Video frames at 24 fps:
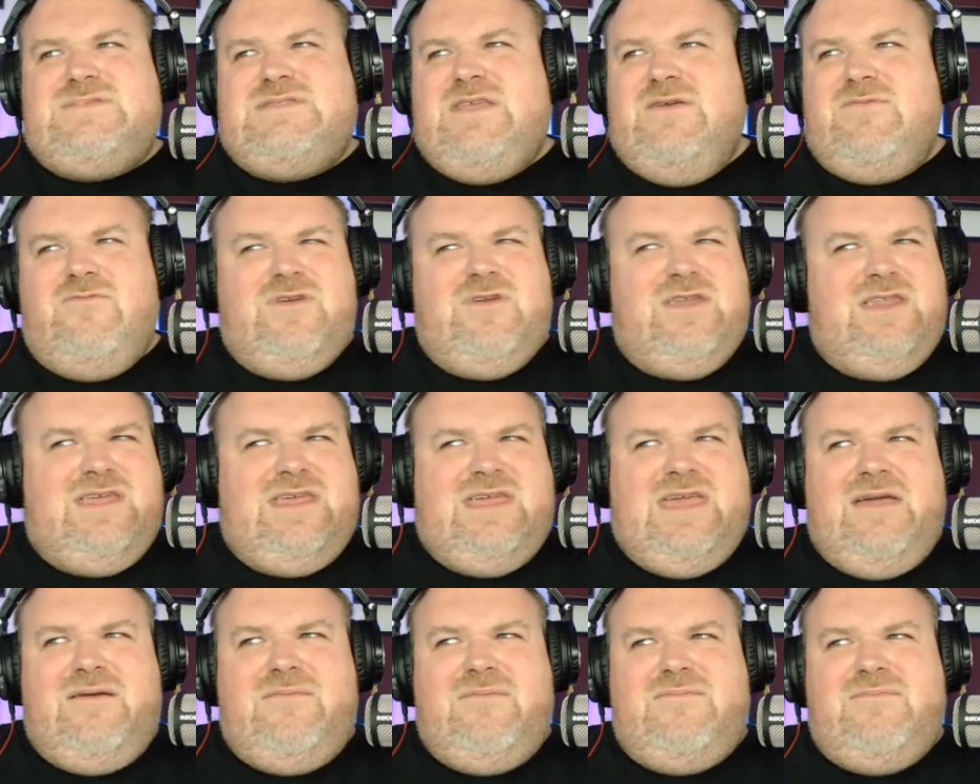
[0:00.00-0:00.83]
Didn't really
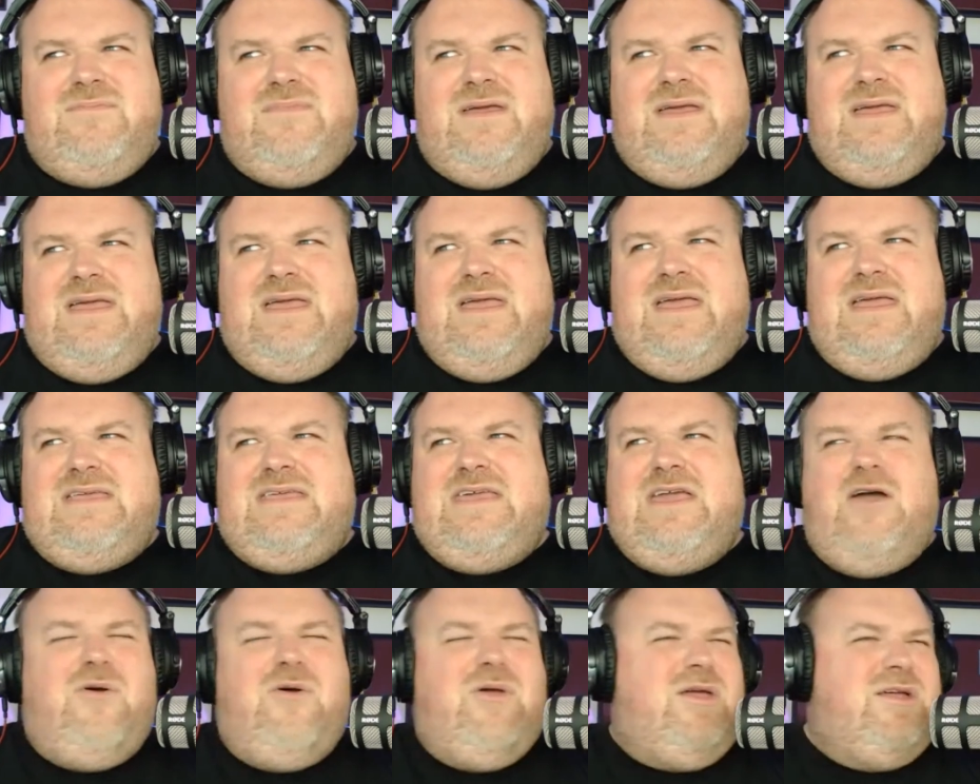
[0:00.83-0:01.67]
get
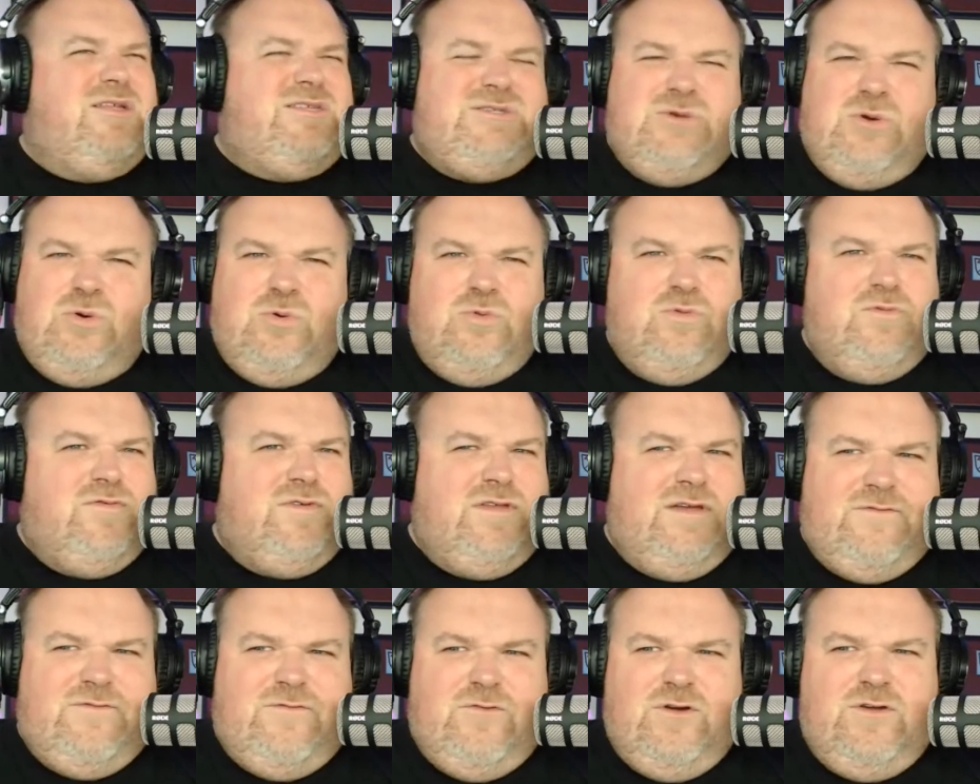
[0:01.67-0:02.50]
going at all
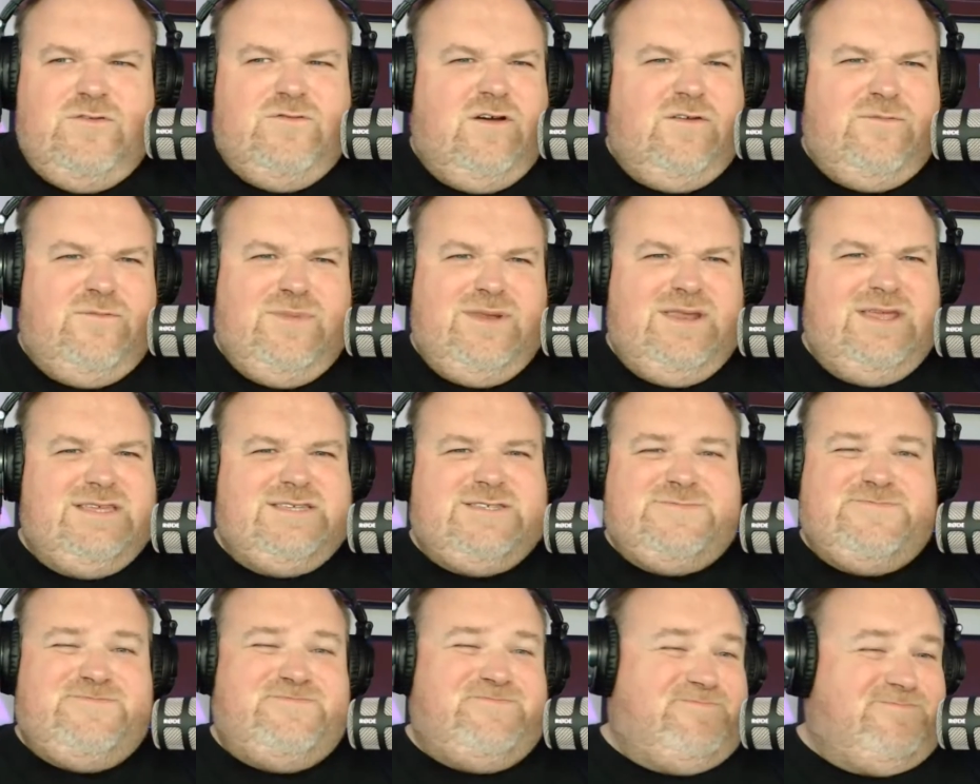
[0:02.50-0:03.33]
for that 45
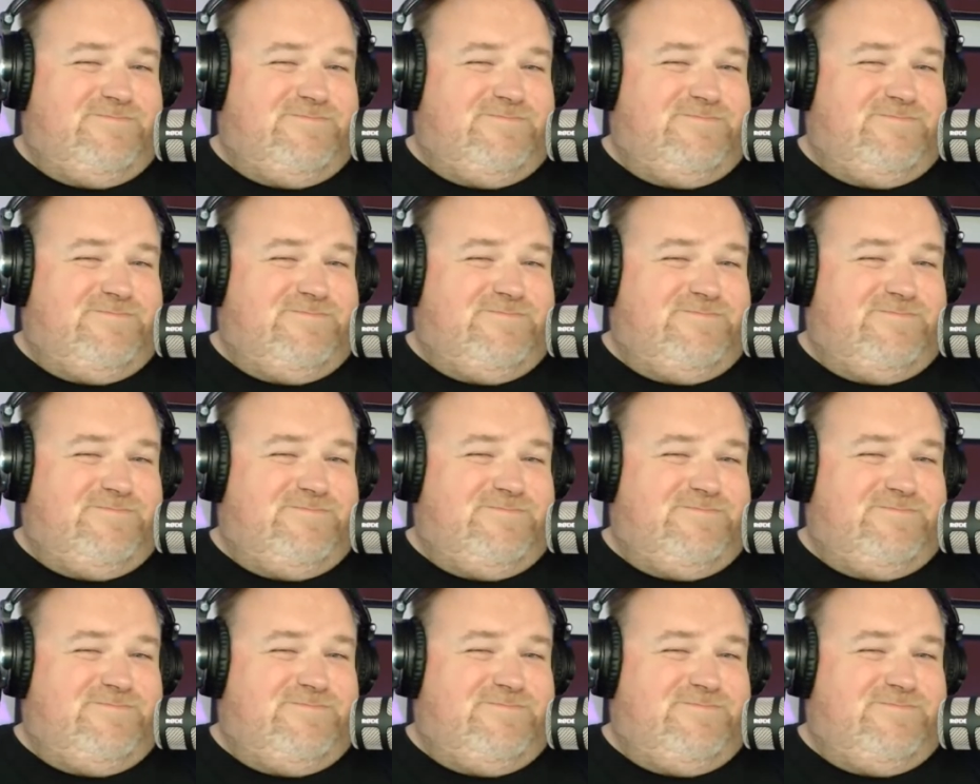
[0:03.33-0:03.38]
minutes.